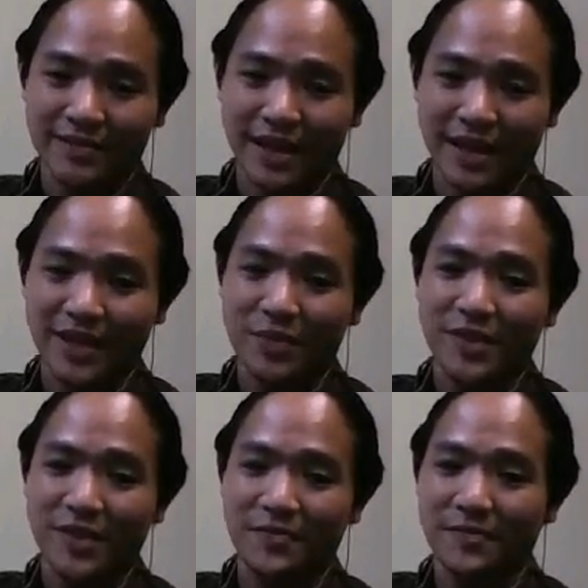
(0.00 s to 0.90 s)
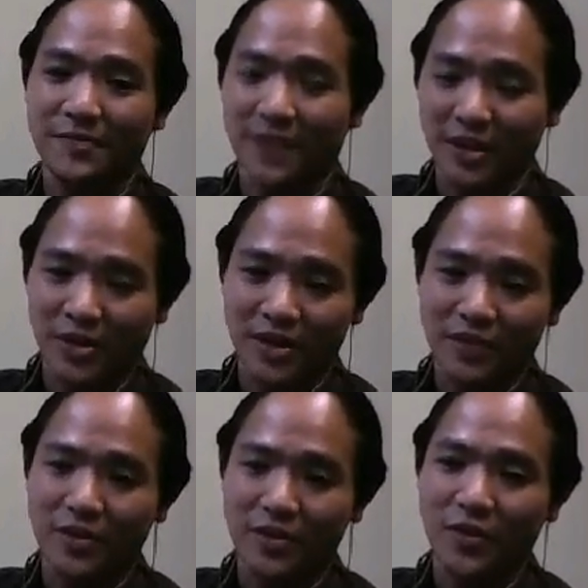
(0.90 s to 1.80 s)
inexpensive
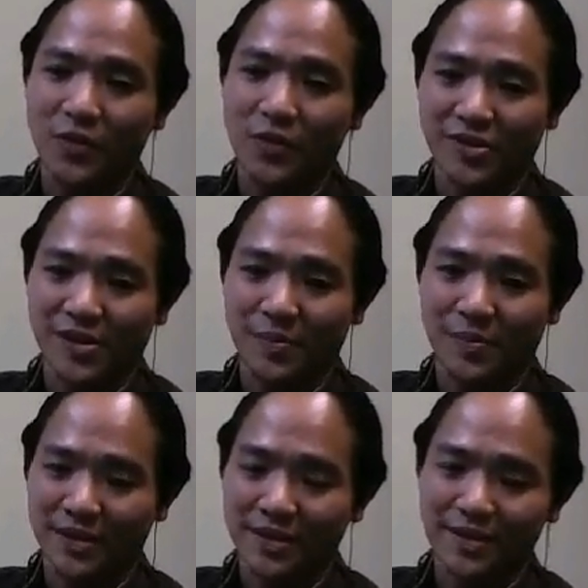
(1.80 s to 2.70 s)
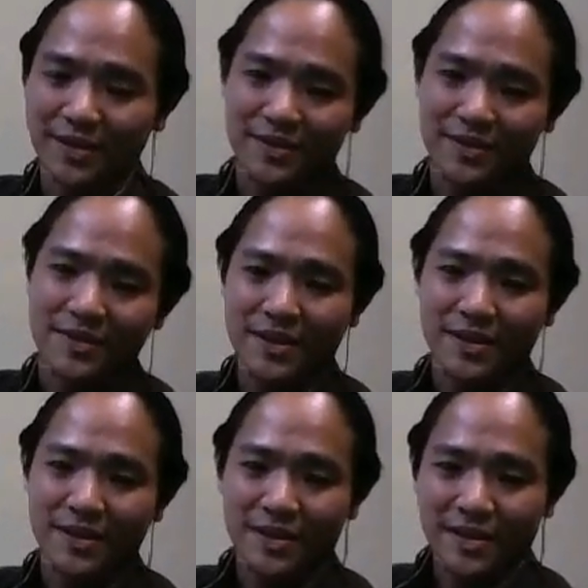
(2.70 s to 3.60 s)
alternative to the Photoshop product.
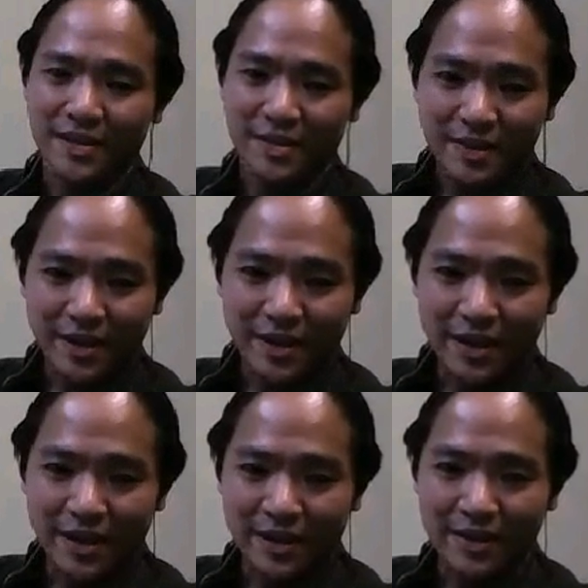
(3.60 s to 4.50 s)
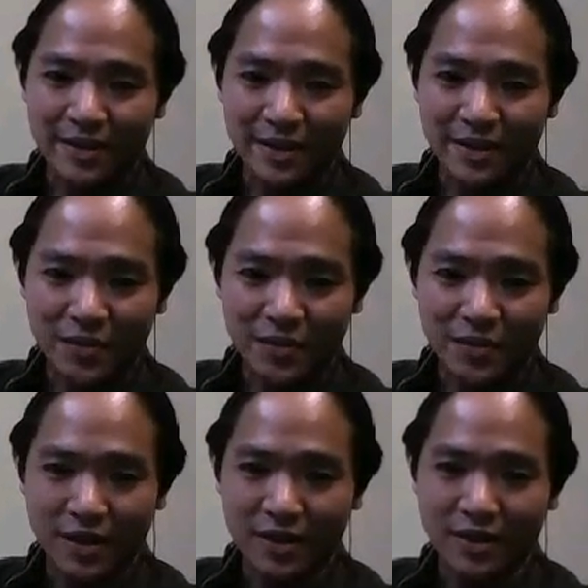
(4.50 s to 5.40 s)
And then next
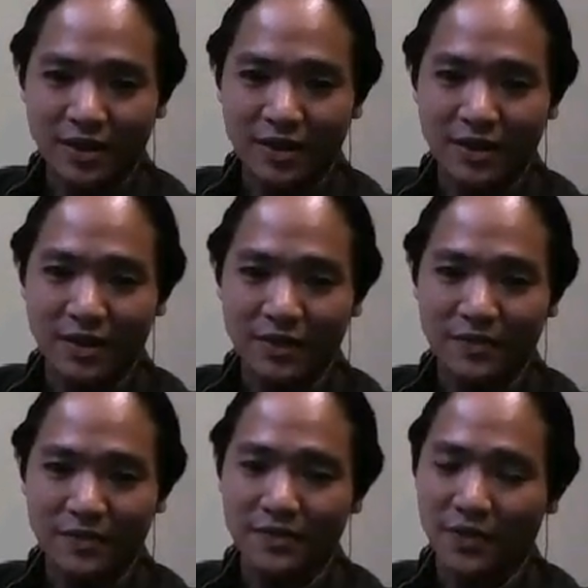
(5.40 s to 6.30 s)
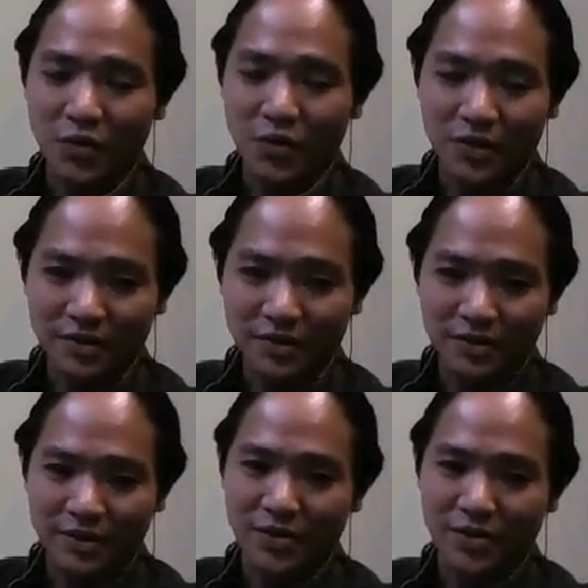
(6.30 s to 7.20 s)
we have, of course,
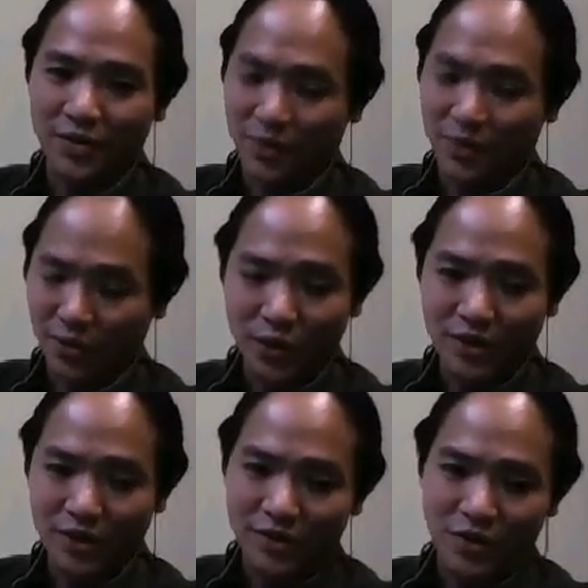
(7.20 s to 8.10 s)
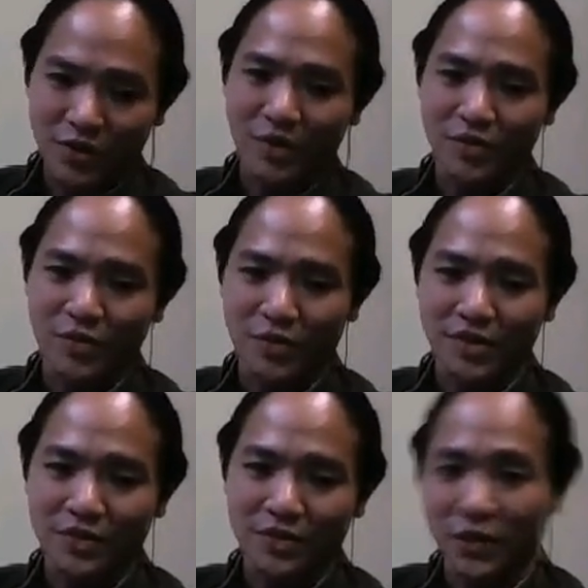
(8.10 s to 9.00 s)
there are always open
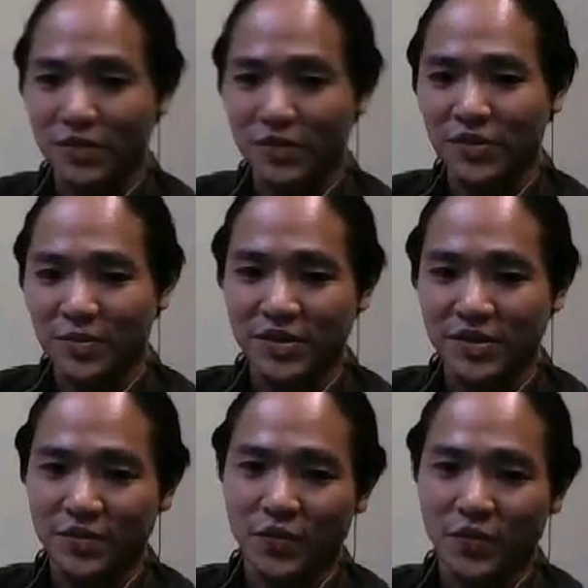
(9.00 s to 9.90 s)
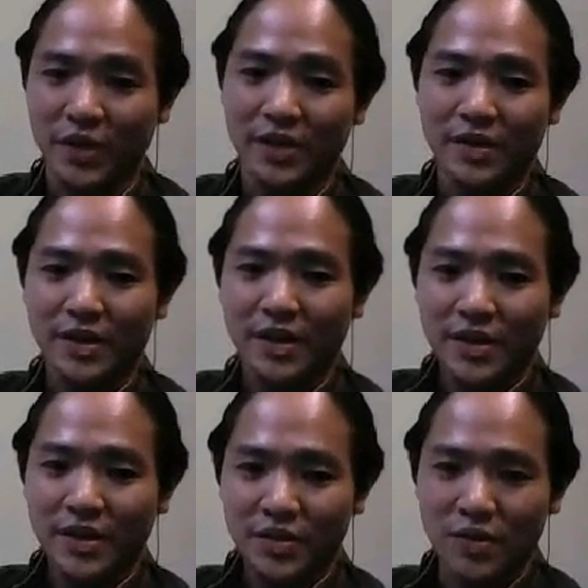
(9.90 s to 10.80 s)
source. Open source means free.
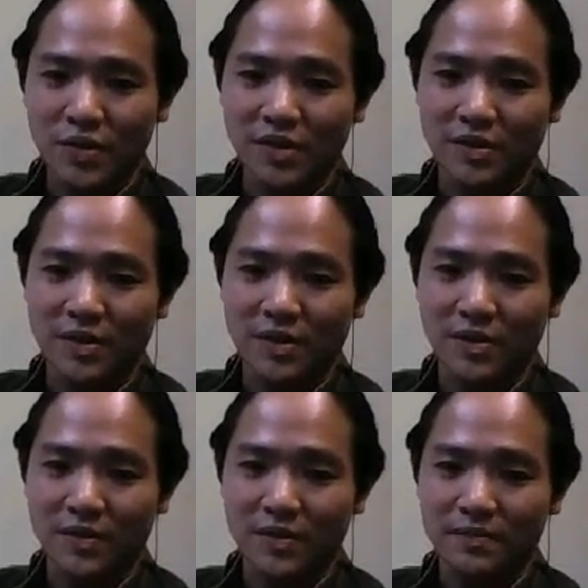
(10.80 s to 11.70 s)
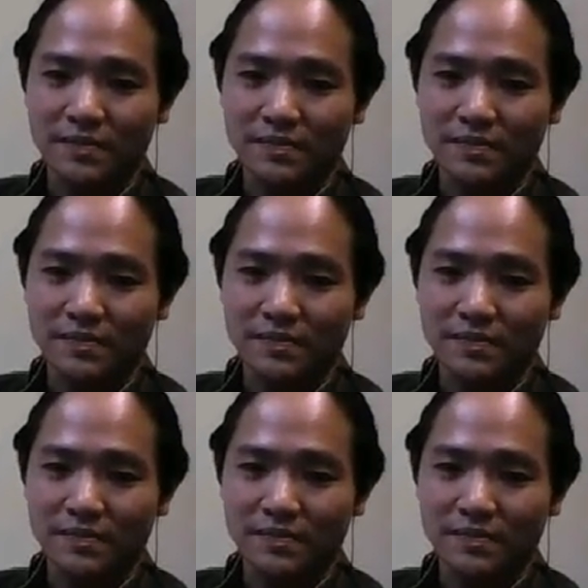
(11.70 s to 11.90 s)
So these are